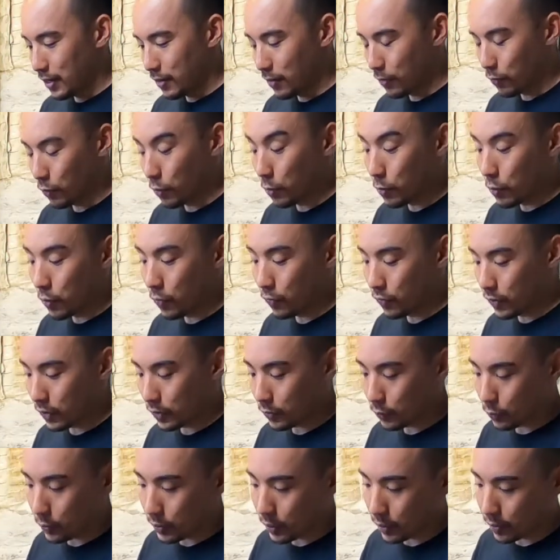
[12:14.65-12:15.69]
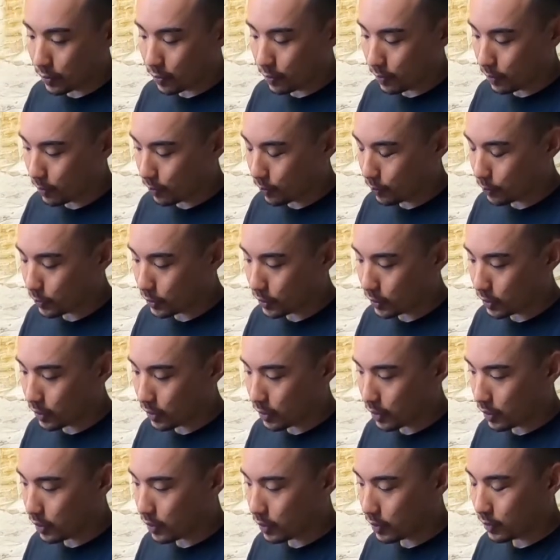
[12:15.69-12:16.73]
remove this rear
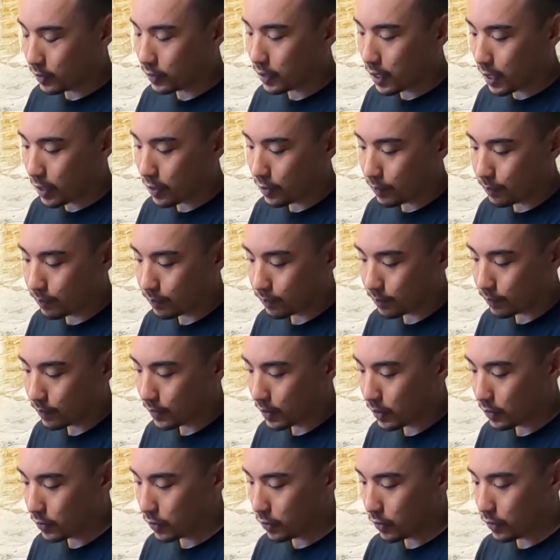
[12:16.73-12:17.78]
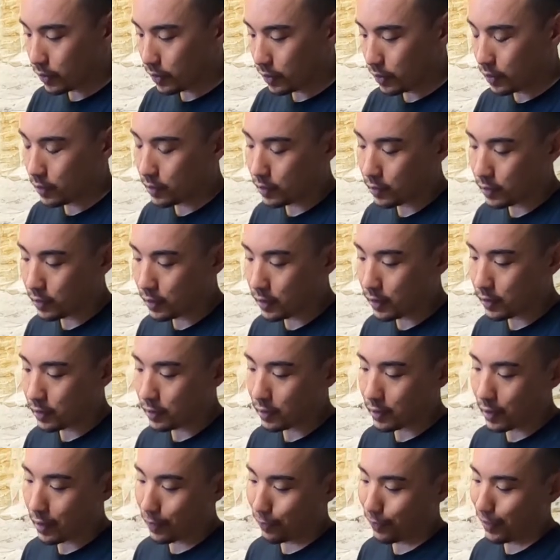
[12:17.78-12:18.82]
tire. So the
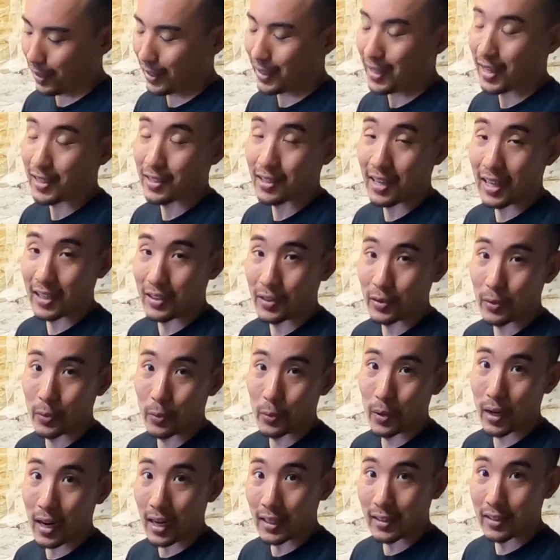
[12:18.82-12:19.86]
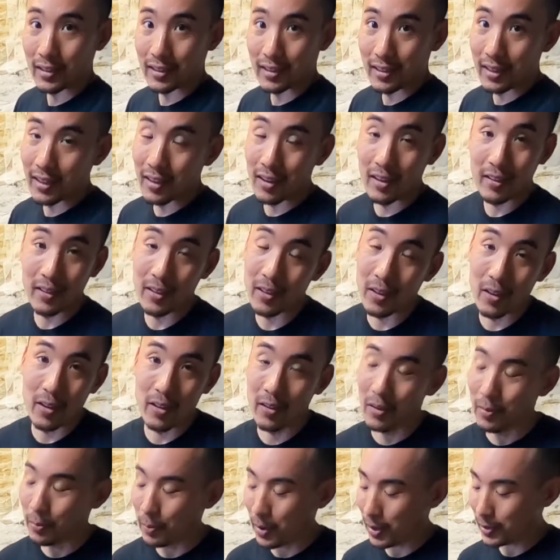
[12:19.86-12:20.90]
disc, in case I do what I just did on
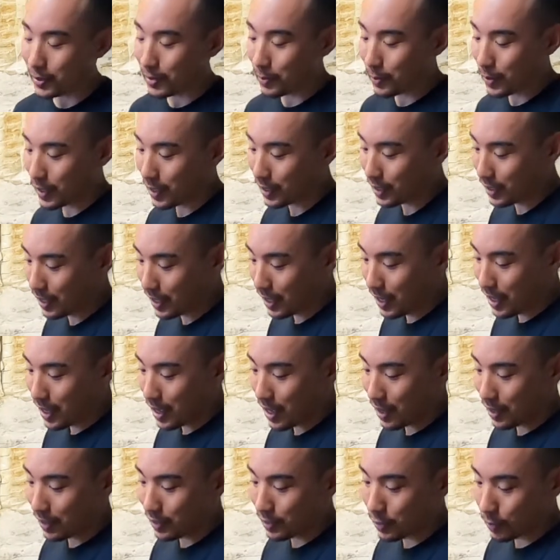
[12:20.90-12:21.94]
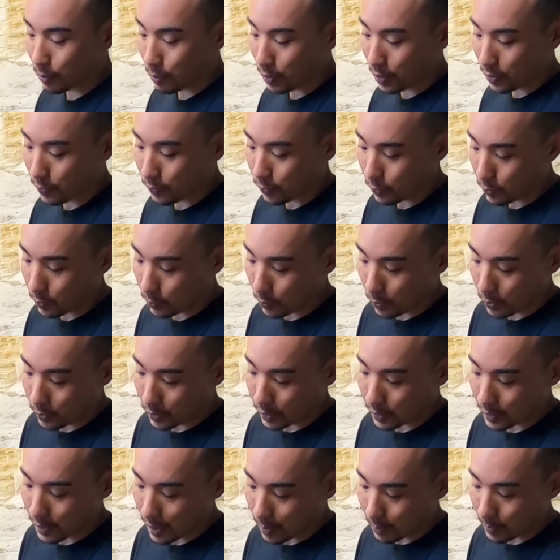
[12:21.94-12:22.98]
the mountain bike, at least the brake fluid won't
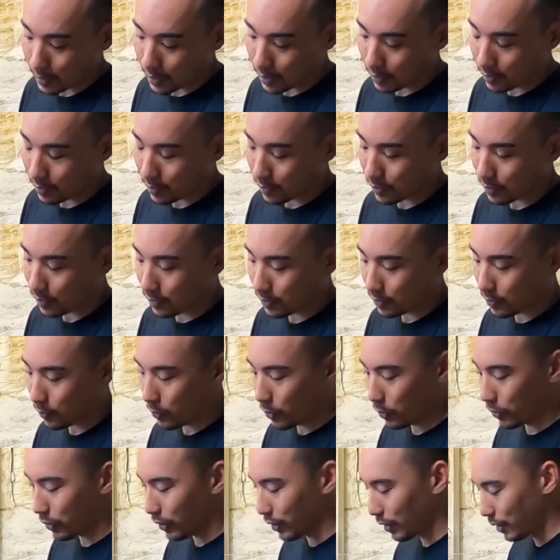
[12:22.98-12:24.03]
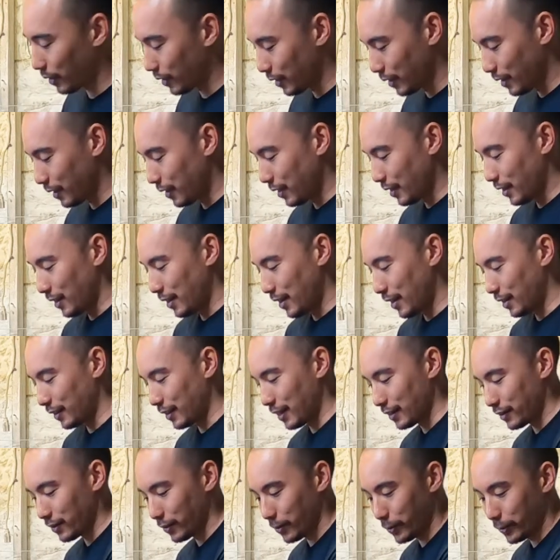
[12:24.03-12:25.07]
contaminate the rotor, and
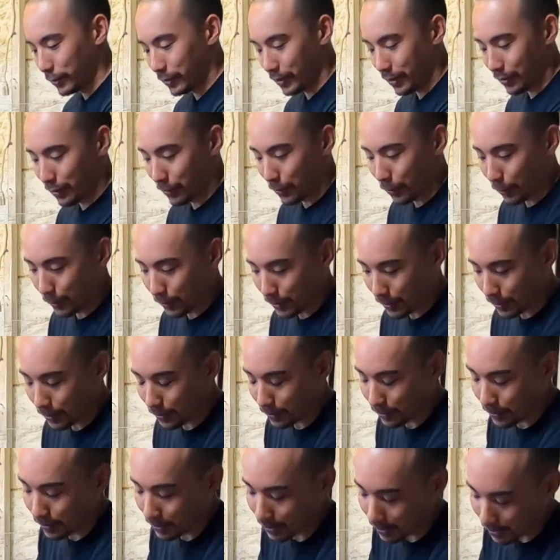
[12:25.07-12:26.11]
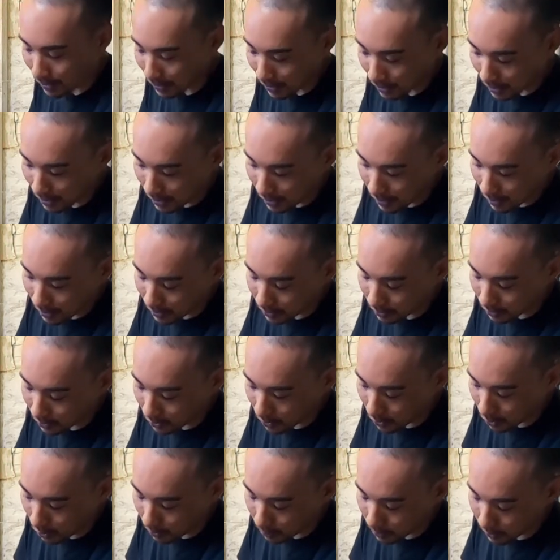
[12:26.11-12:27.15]
that's a whole nother ordeal.
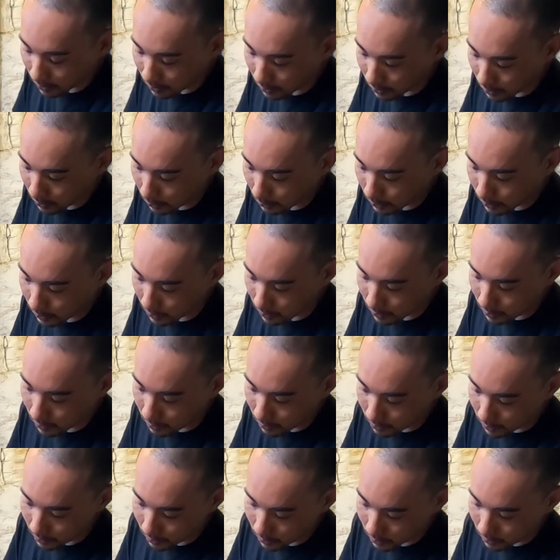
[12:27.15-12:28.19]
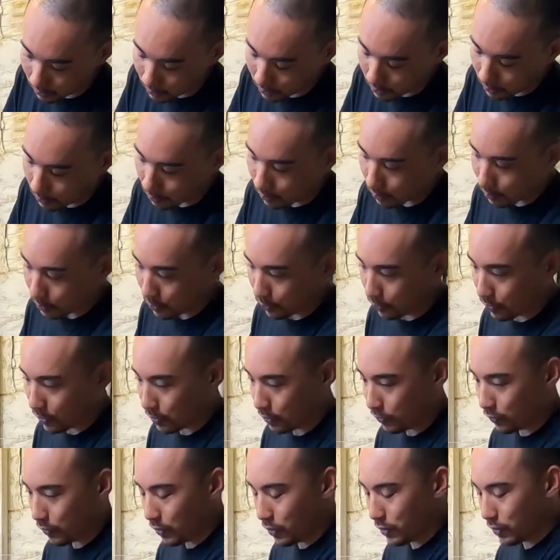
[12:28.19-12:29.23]
So I'm just going to remove
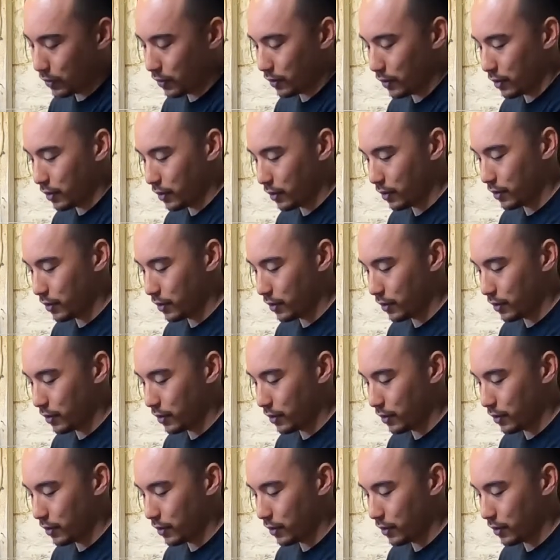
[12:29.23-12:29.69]
this first,